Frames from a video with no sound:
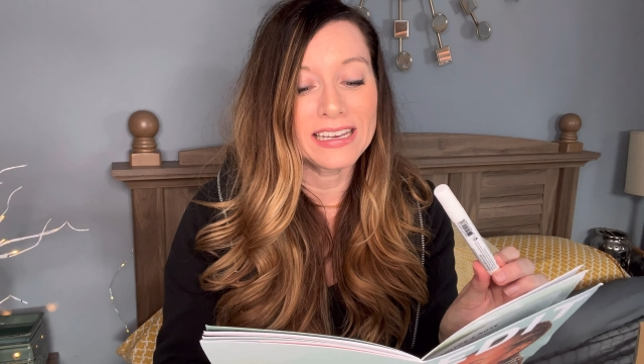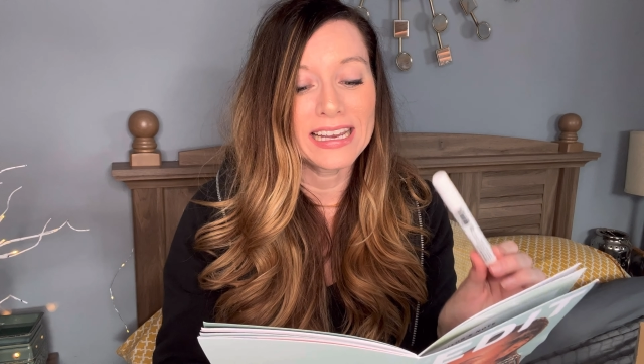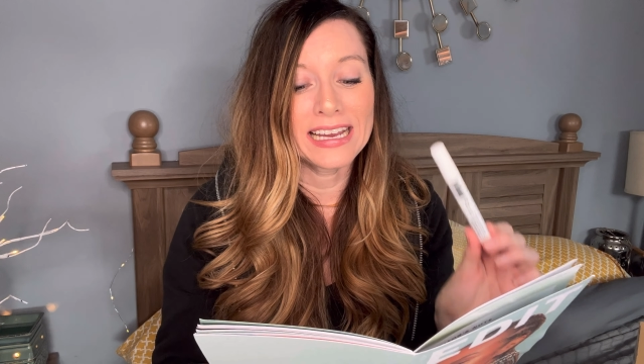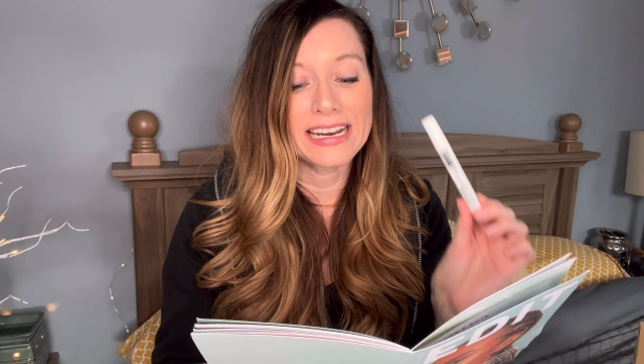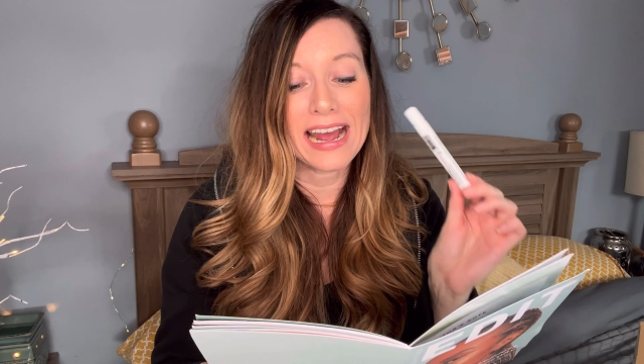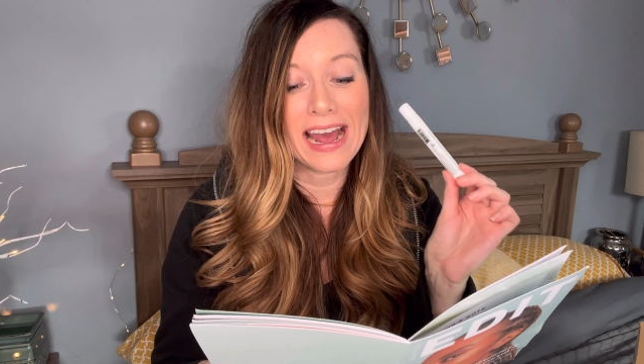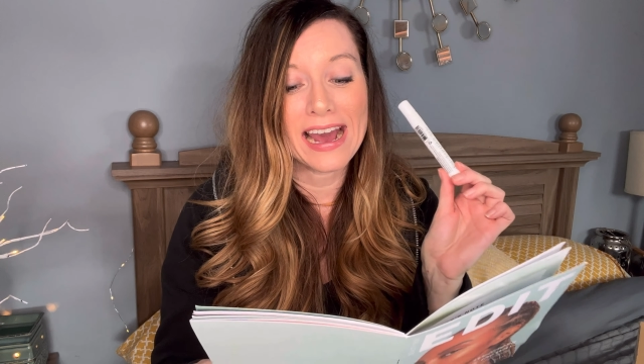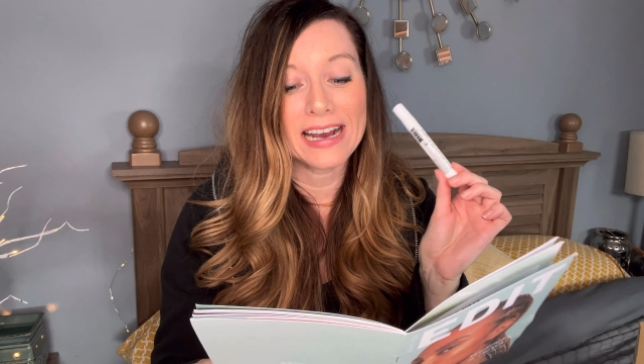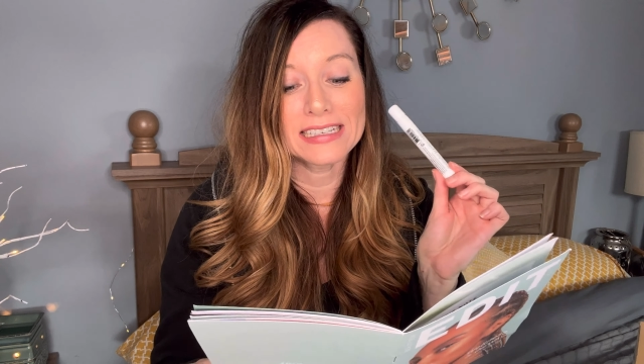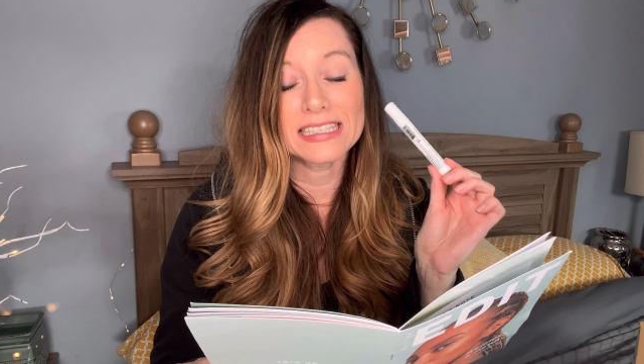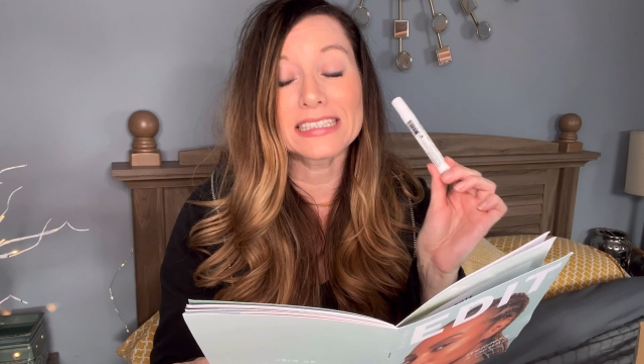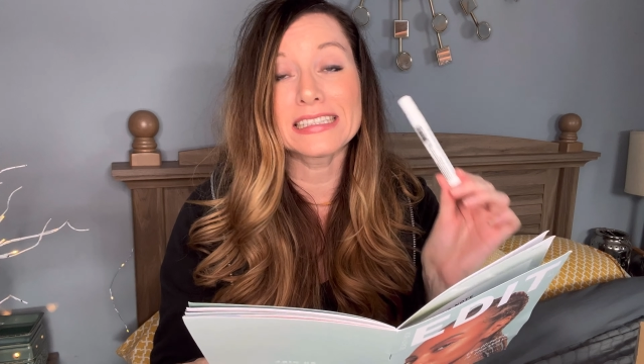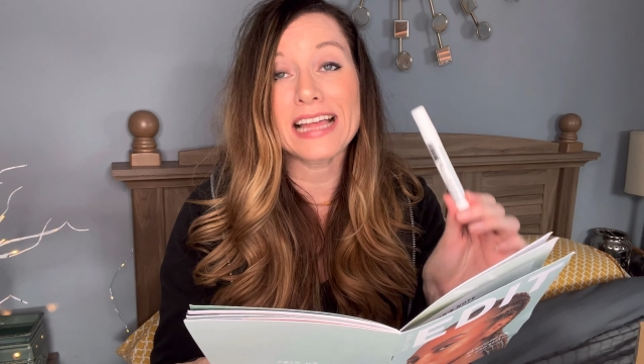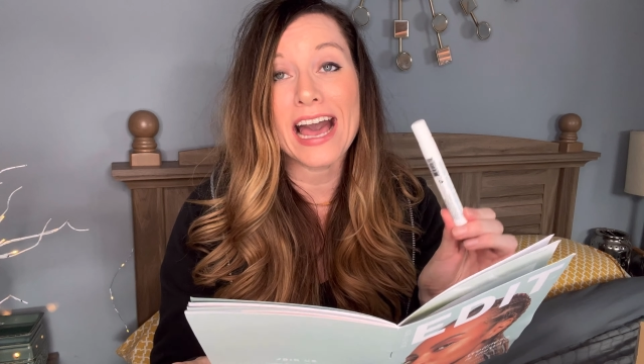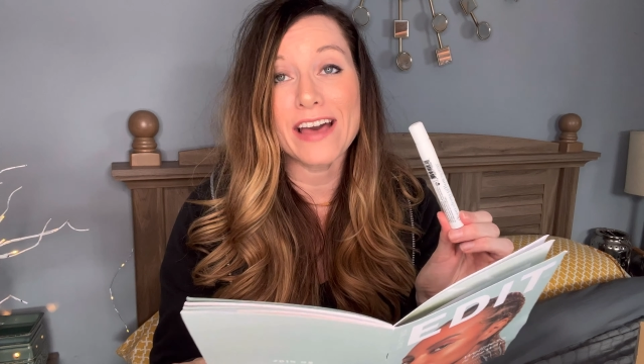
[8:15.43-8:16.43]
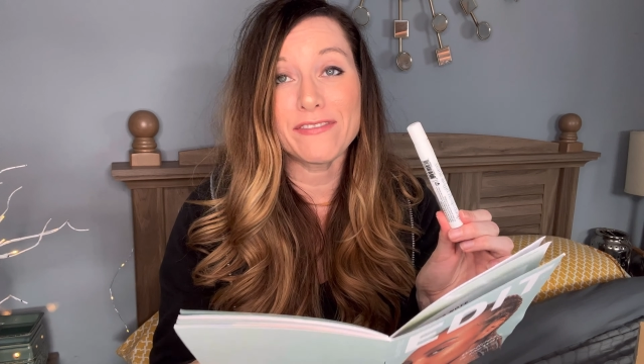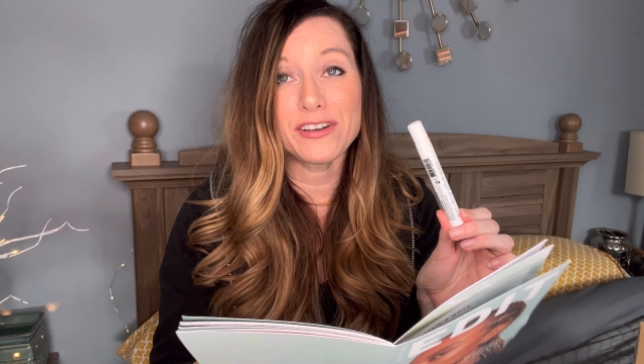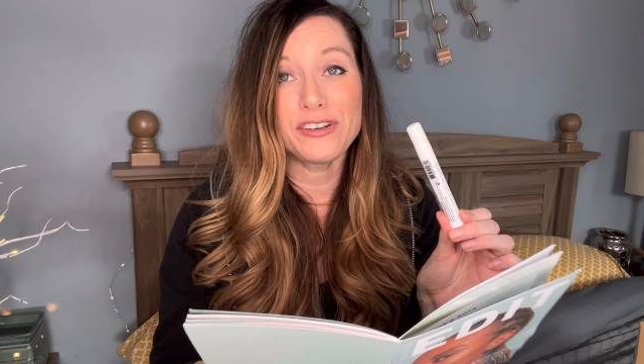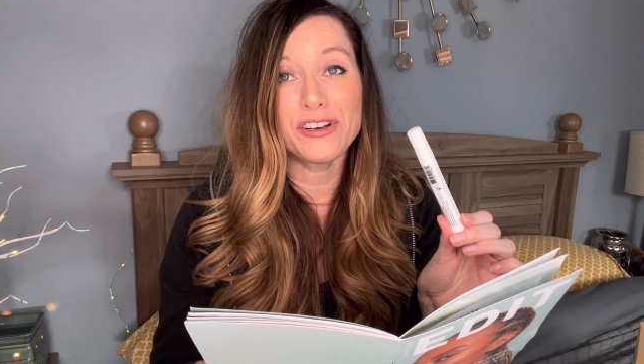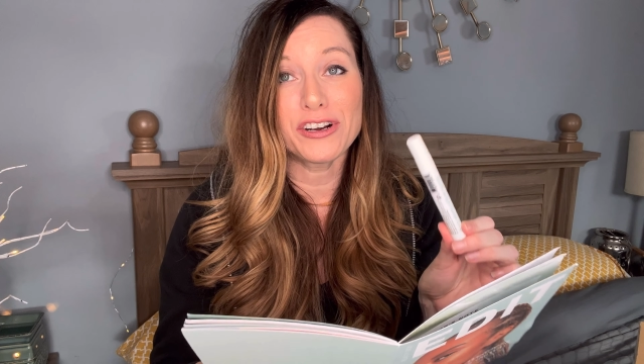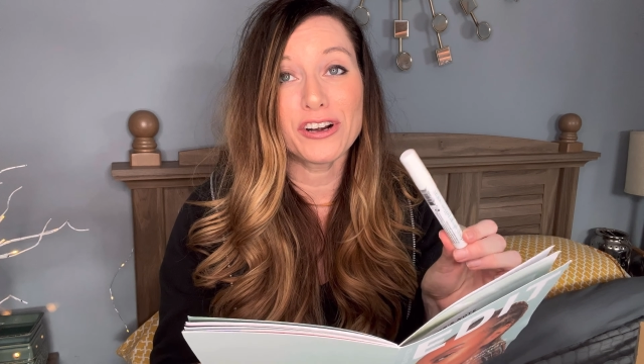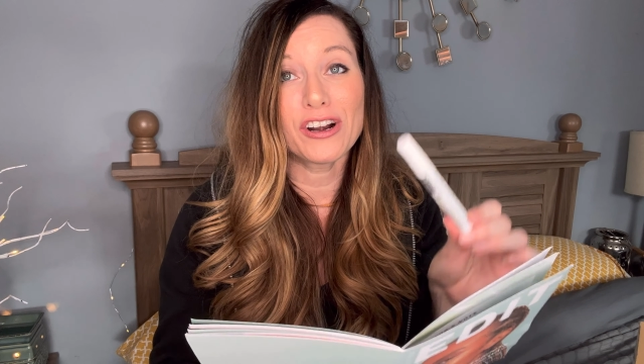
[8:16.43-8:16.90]
it has
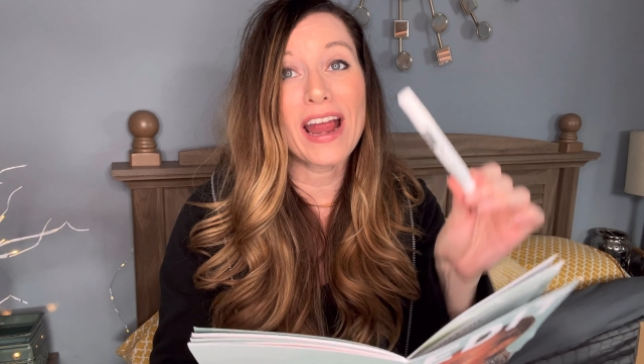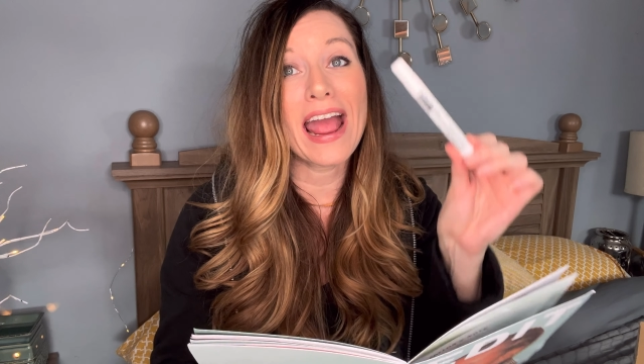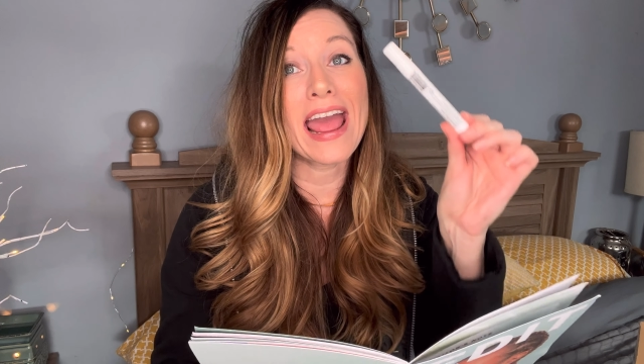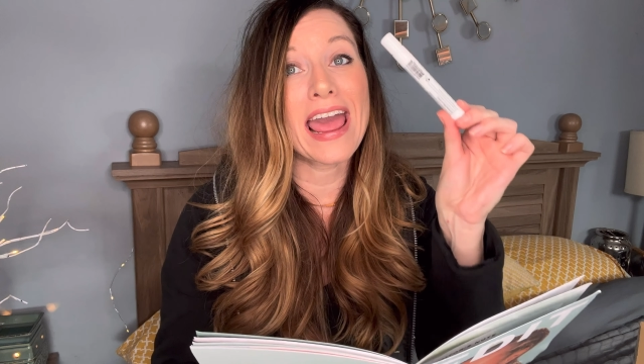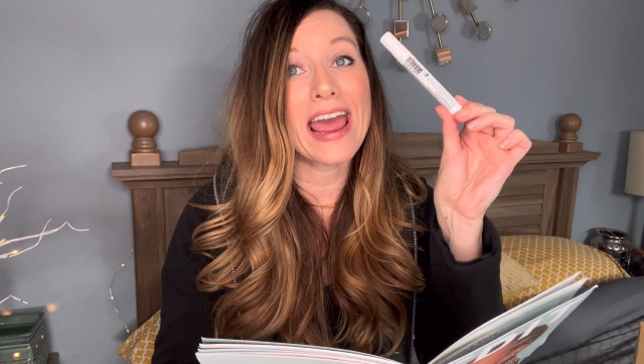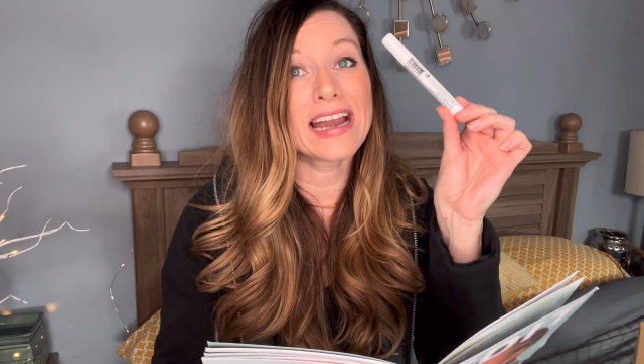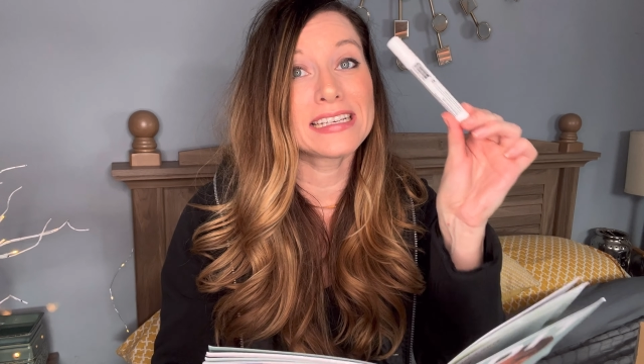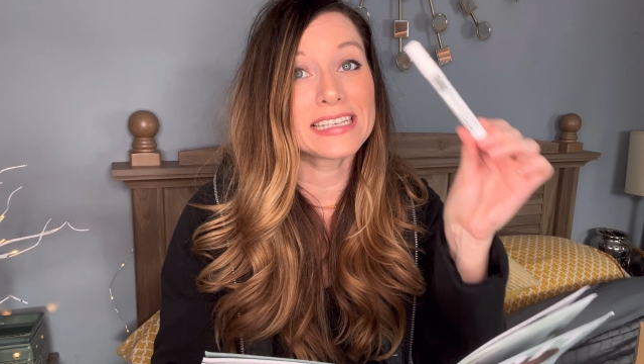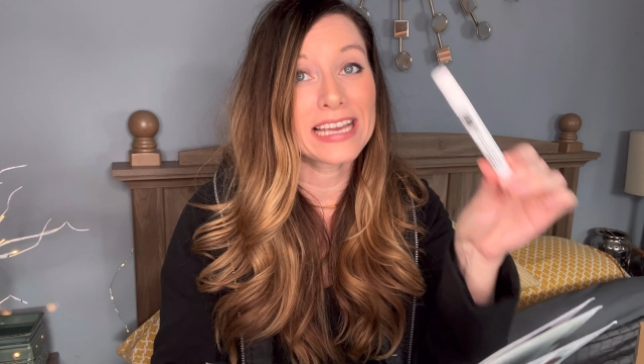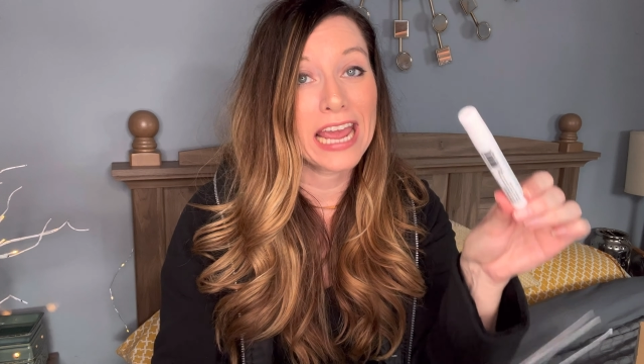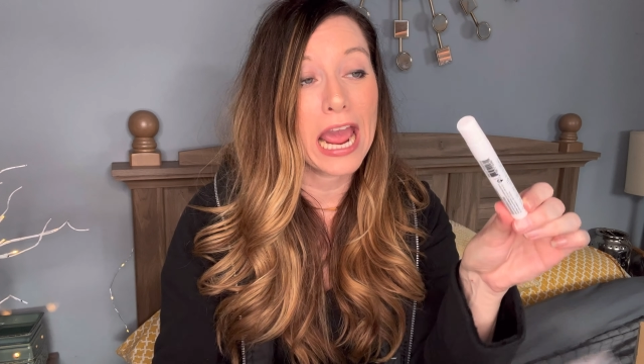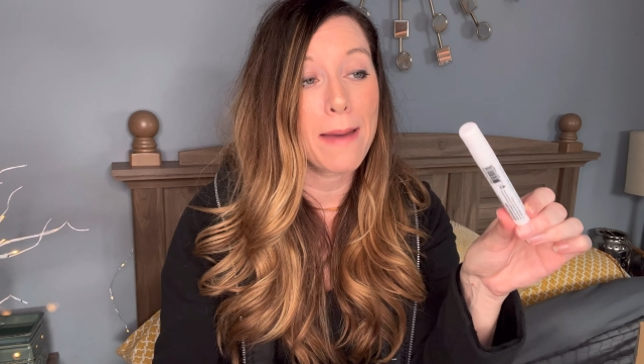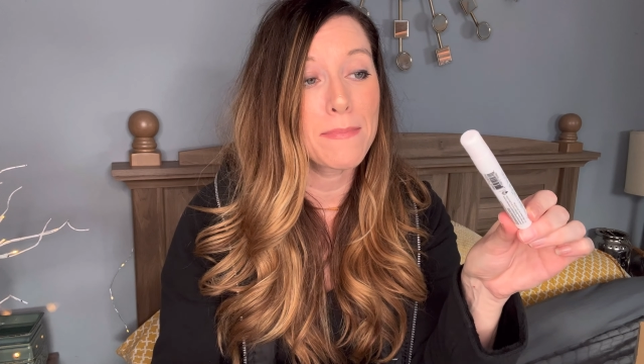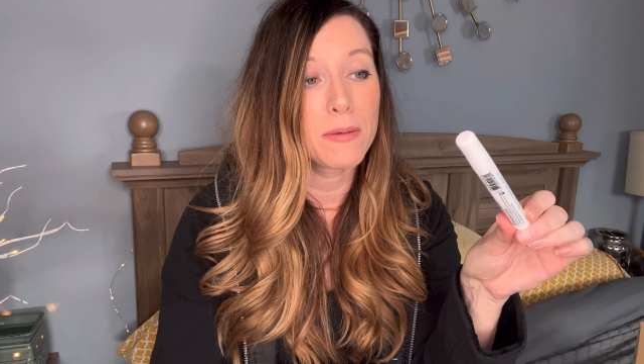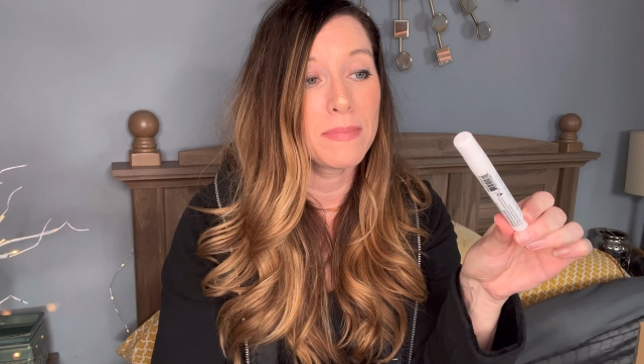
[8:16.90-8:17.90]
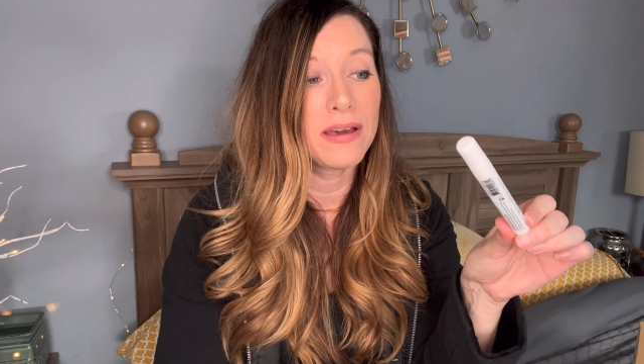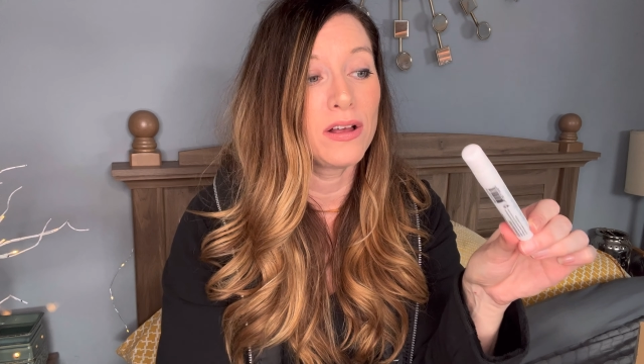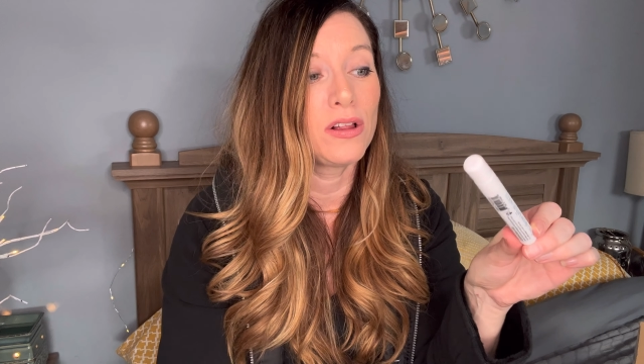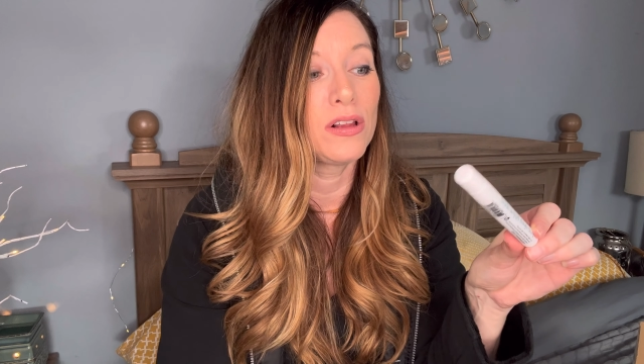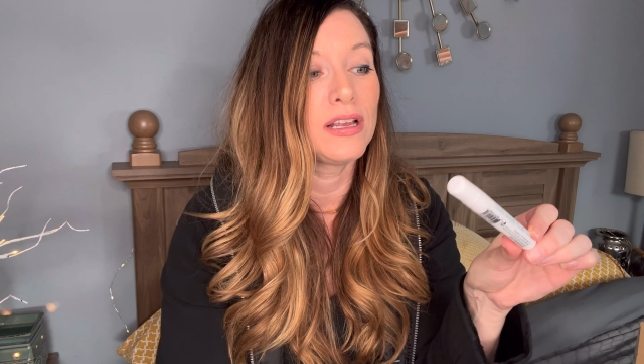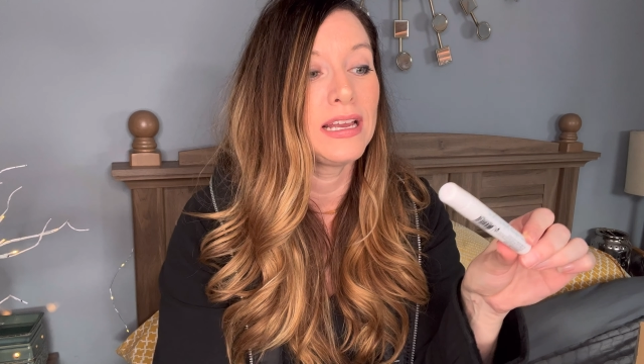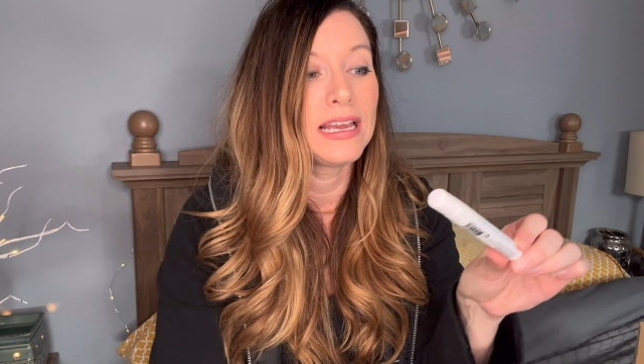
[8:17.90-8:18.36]
lavender and
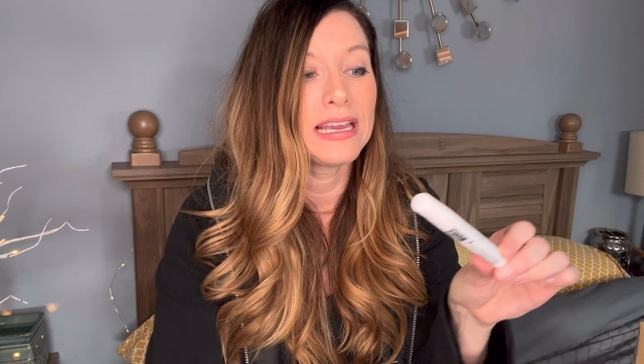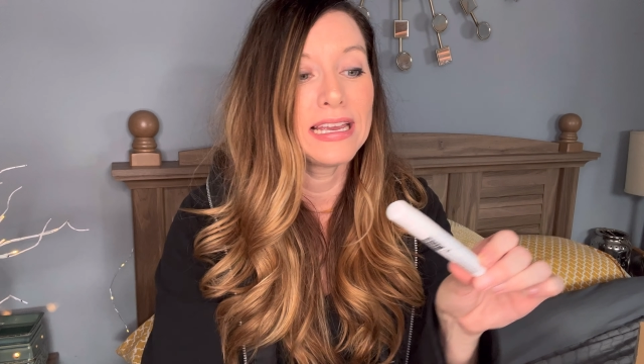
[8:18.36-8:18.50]
chamomile